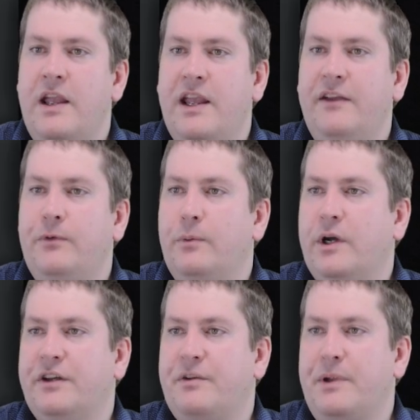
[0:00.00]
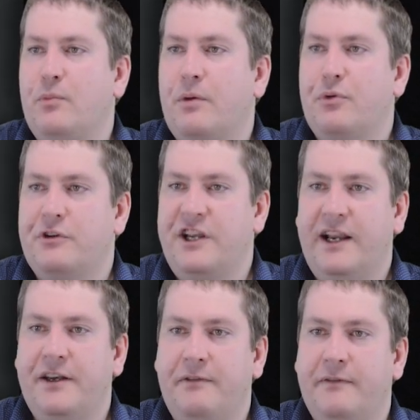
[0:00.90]
If we wanted to be more
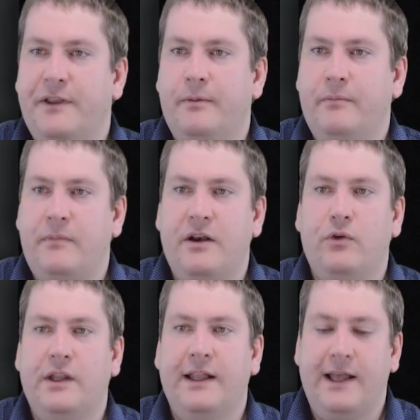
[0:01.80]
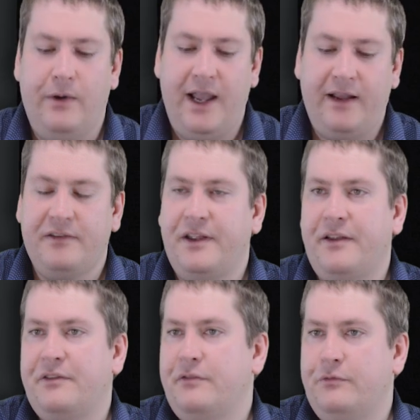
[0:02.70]
protective of them and only allow
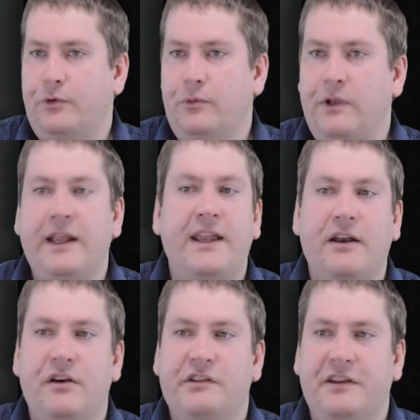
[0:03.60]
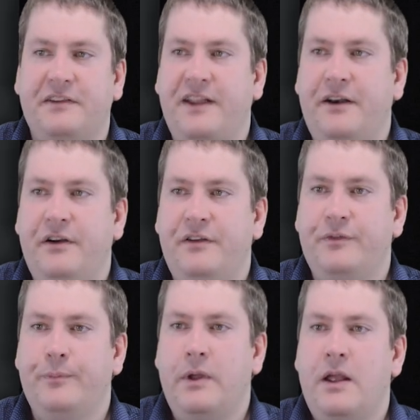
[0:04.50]
access through like getters and setters,
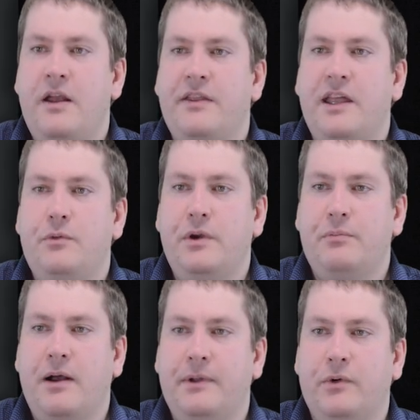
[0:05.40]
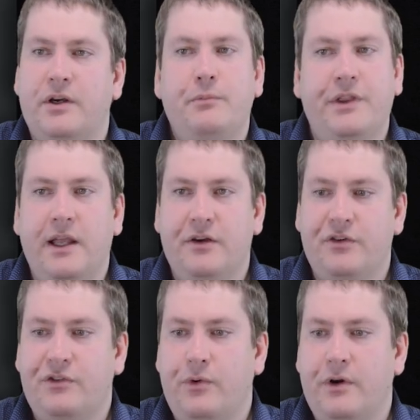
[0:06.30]
then we'd probably want to put the
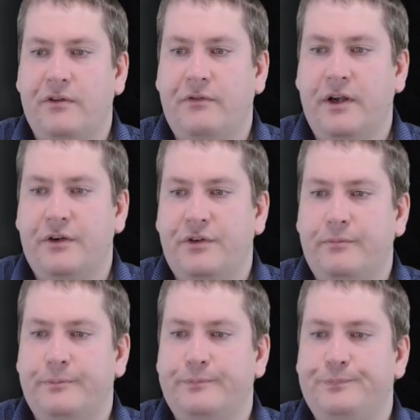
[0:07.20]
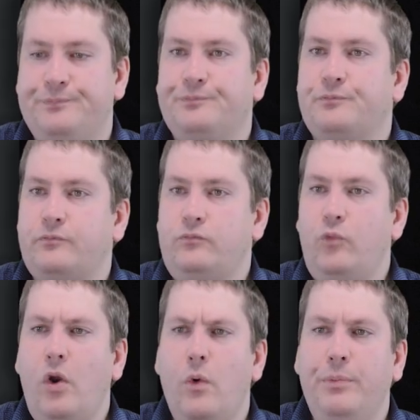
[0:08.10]
underscore in front.
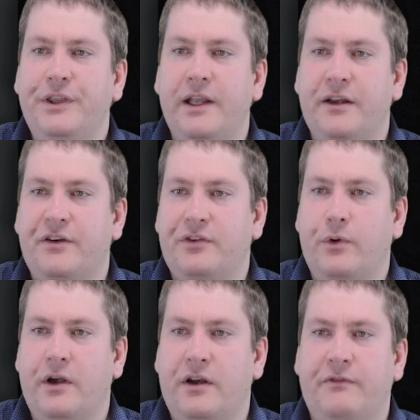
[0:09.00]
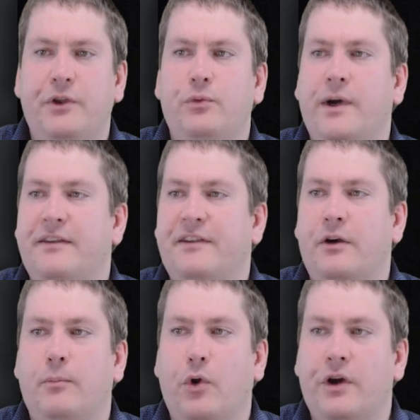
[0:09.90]
We'll put the underscore on a few ones that
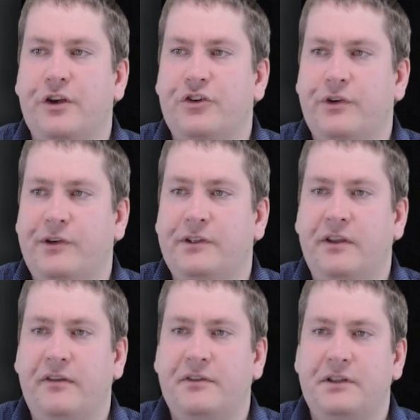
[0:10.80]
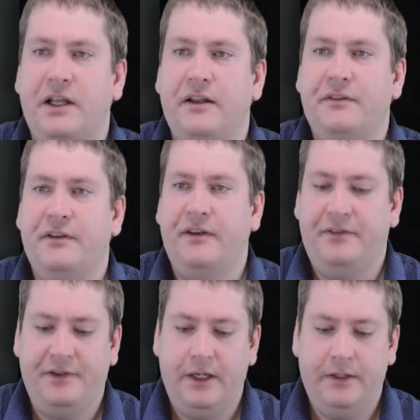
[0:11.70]
are more internal to this class.
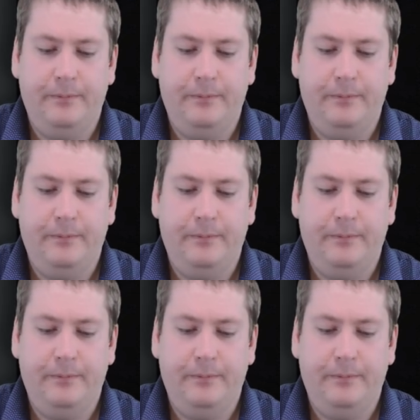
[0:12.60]
Mostly.